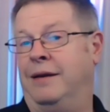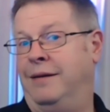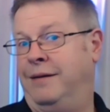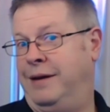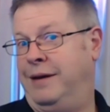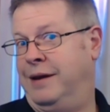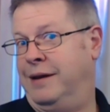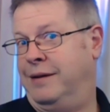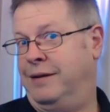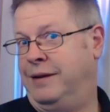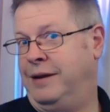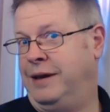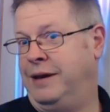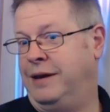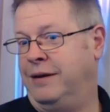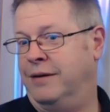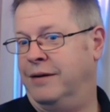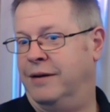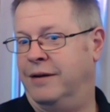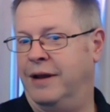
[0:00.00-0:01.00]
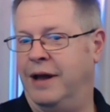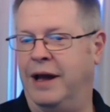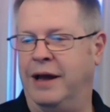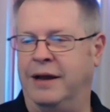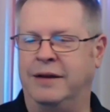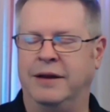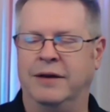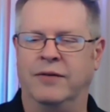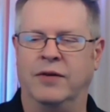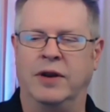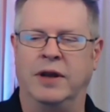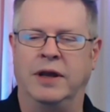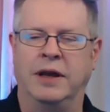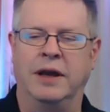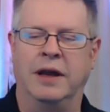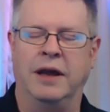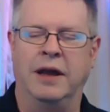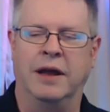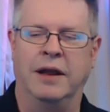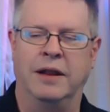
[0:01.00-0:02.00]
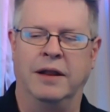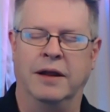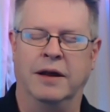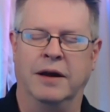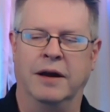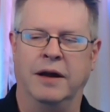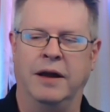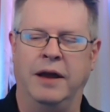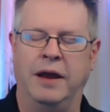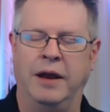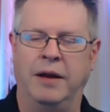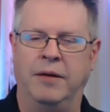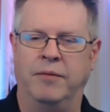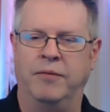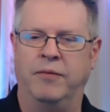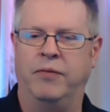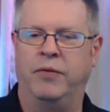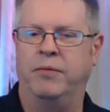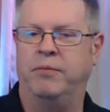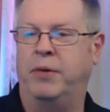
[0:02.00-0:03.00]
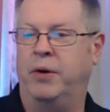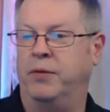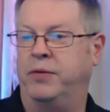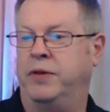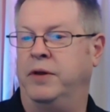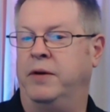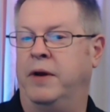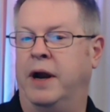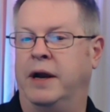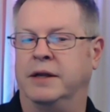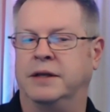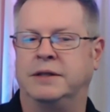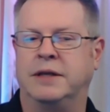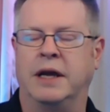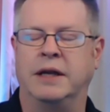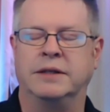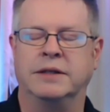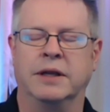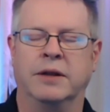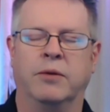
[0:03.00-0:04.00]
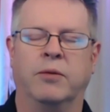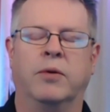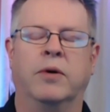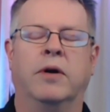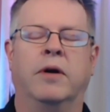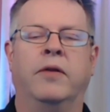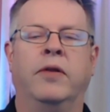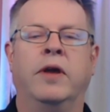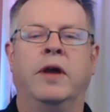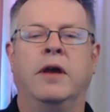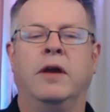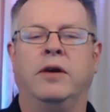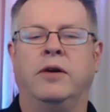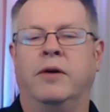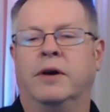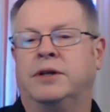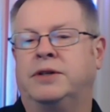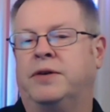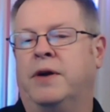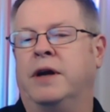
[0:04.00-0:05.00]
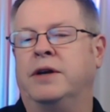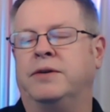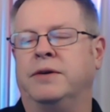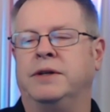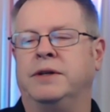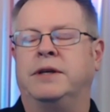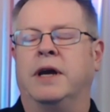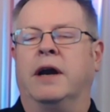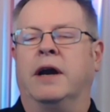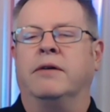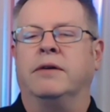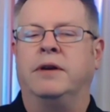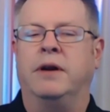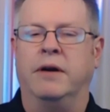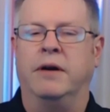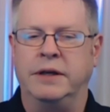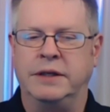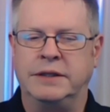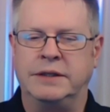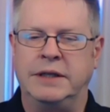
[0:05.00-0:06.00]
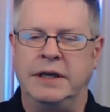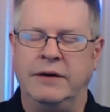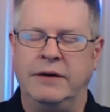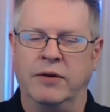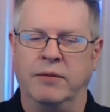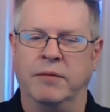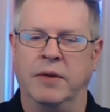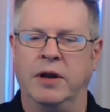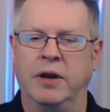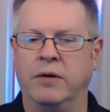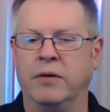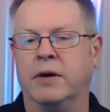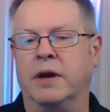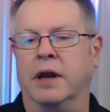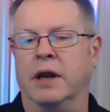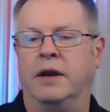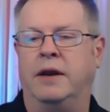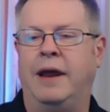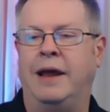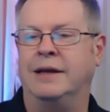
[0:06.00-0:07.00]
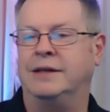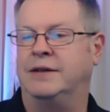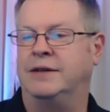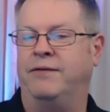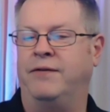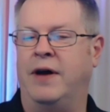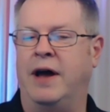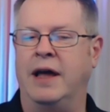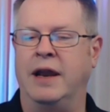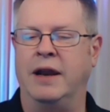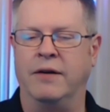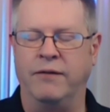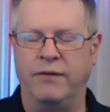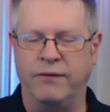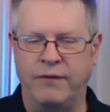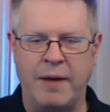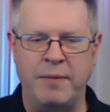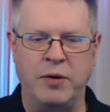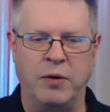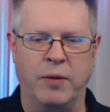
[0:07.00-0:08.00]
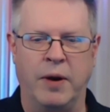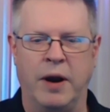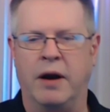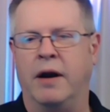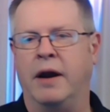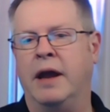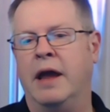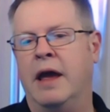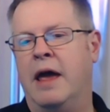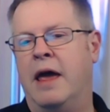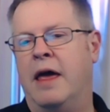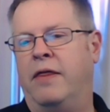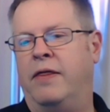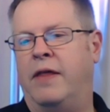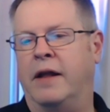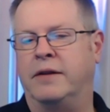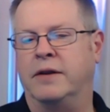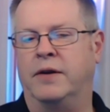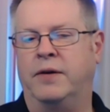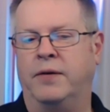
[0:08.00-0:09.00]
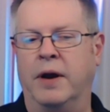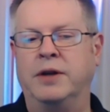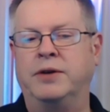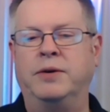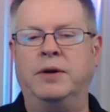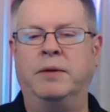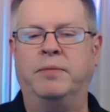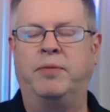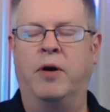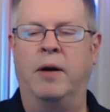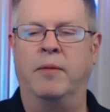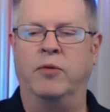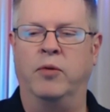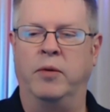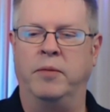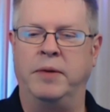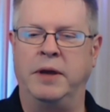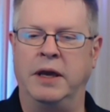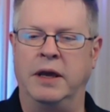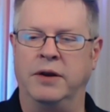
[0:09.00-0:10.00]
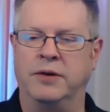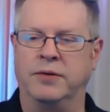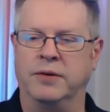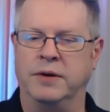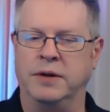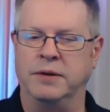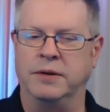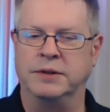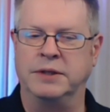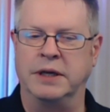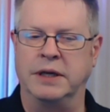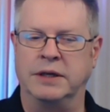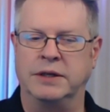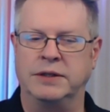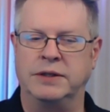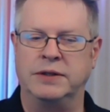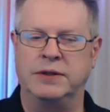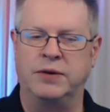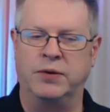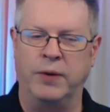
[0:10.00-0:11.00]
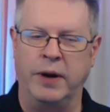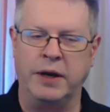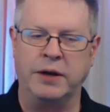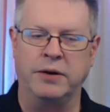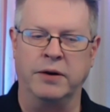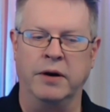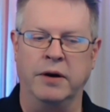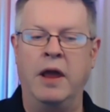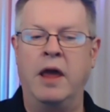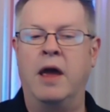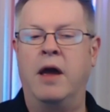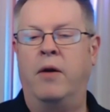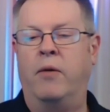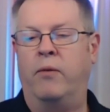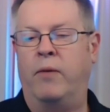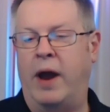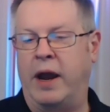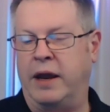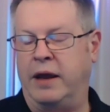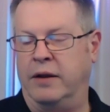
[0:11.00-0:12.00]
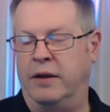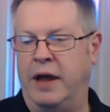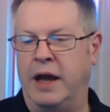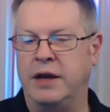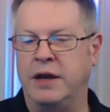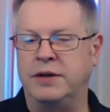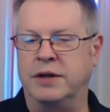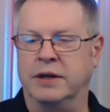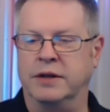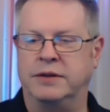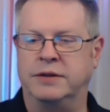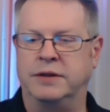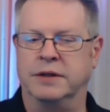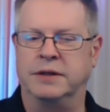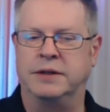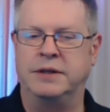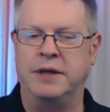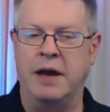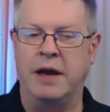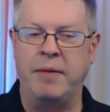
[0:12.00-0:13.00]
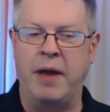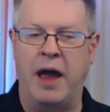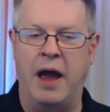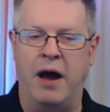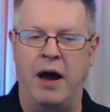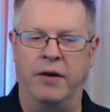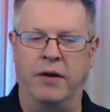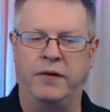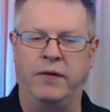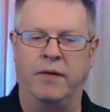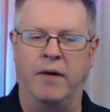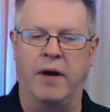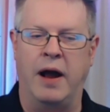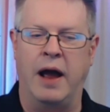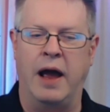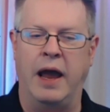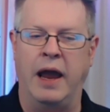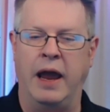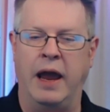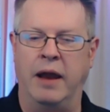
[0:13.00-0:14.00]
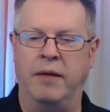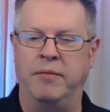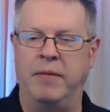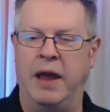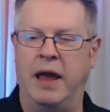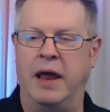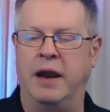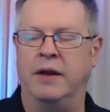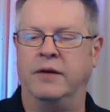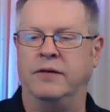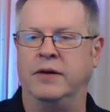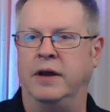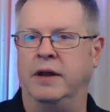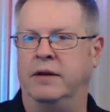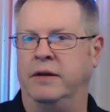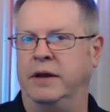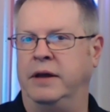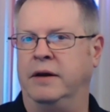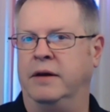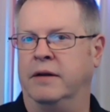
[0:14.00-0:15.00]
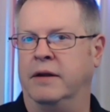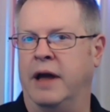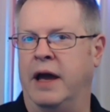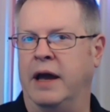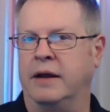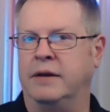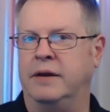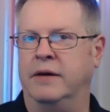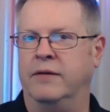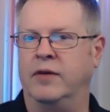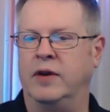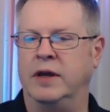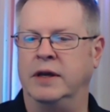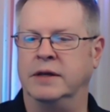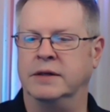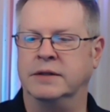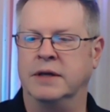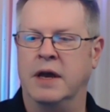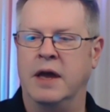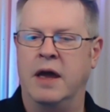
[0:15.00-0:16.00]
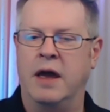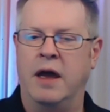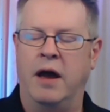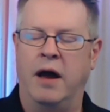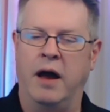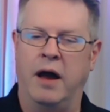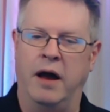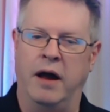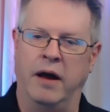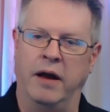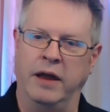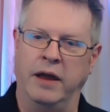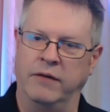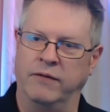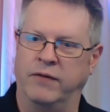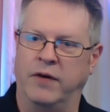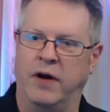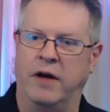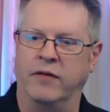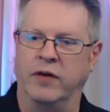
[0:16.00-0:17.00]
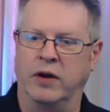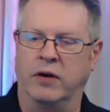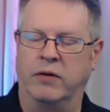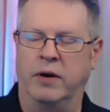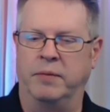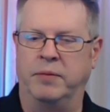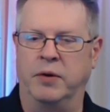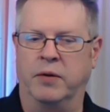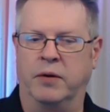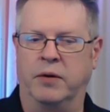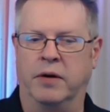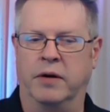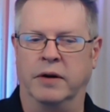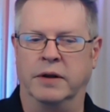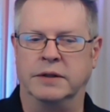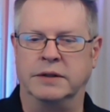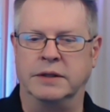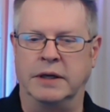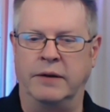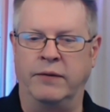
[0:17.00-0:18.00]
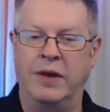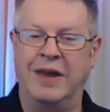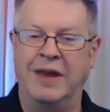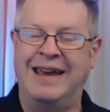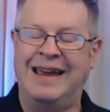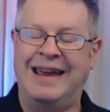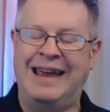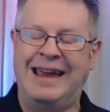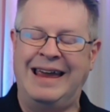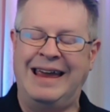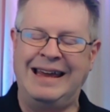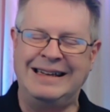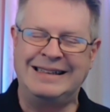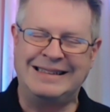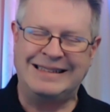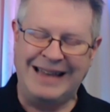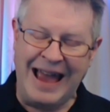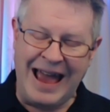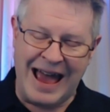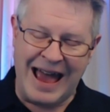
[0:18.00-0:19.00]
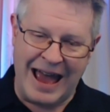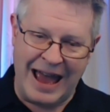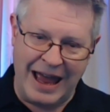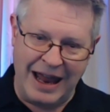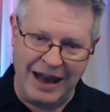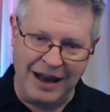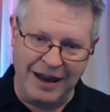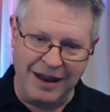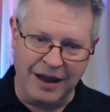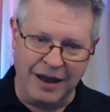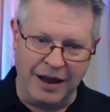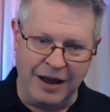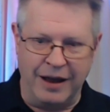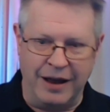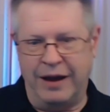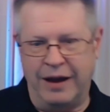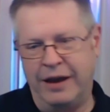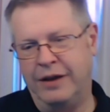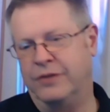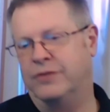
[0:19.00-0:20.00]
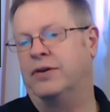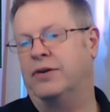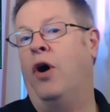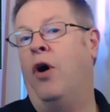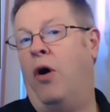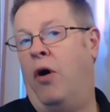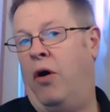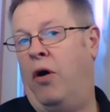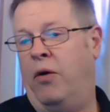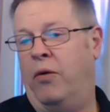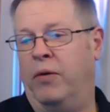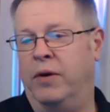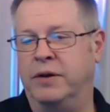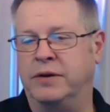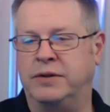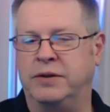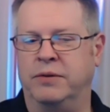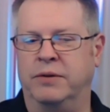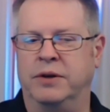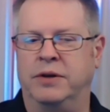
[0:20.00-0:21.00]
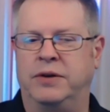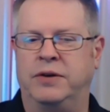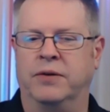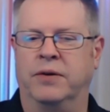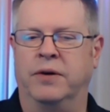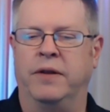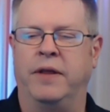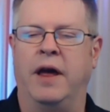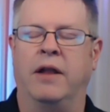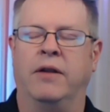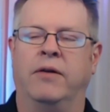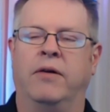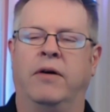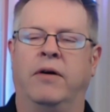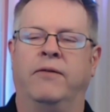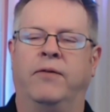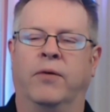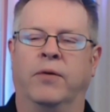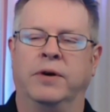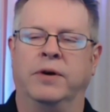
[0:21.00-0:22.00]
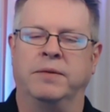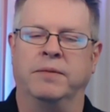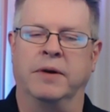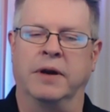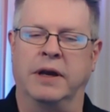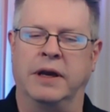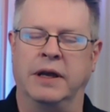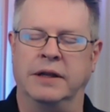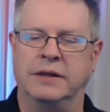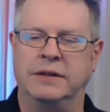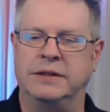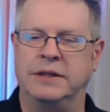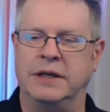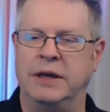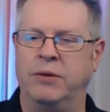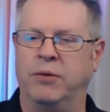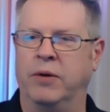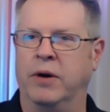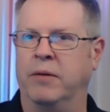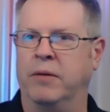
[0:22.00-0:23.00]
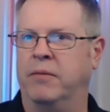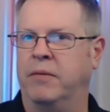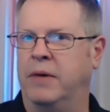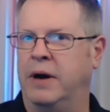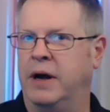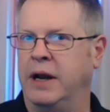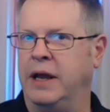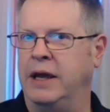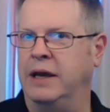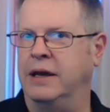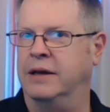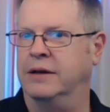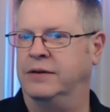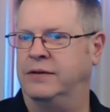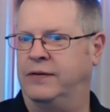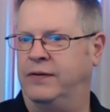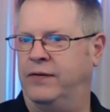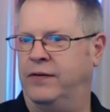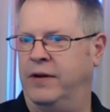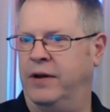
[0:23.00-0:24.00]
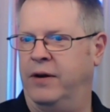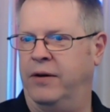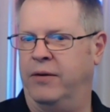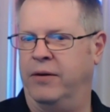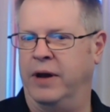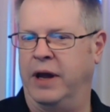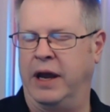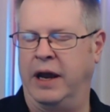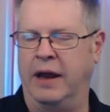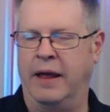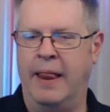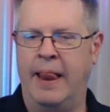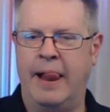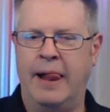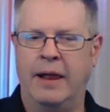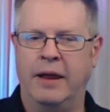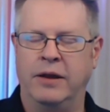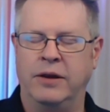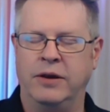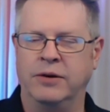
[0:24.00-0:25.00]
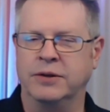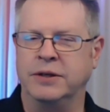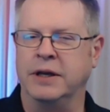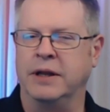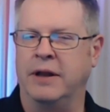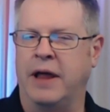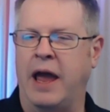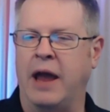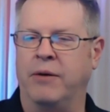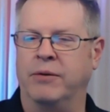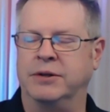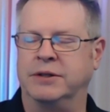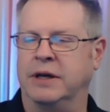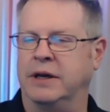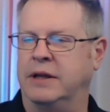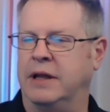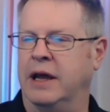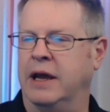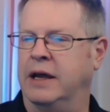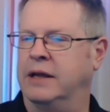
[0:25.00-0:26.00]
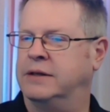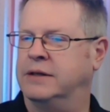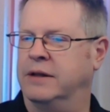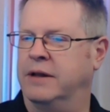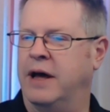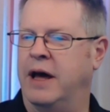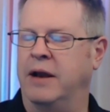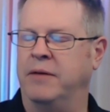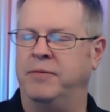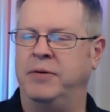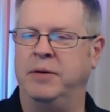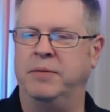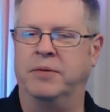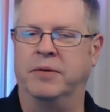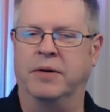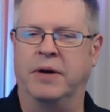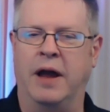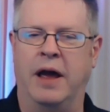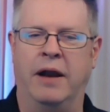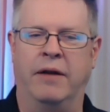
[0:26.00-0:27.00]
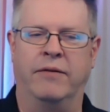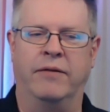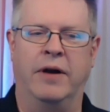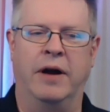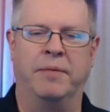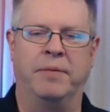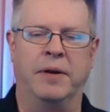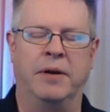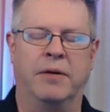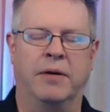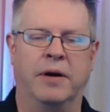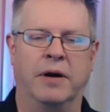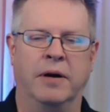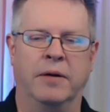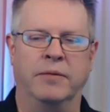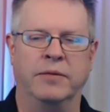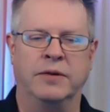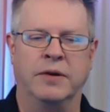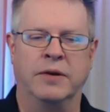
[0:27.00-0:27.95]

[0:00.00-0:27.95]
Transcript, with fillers: illegal activity in uh, in both the United States and the world. U.S. Treasury Secretary Steven Mnuchin testified in February that the Treasury Department would be introducing stricter regulations to somehow try and manage illegal activities uh, involving cryptocurrency. He said uh, his goal was to ensure that law enforcement can see where money is flowing usually language like that gets a lot of people kind of up in arms.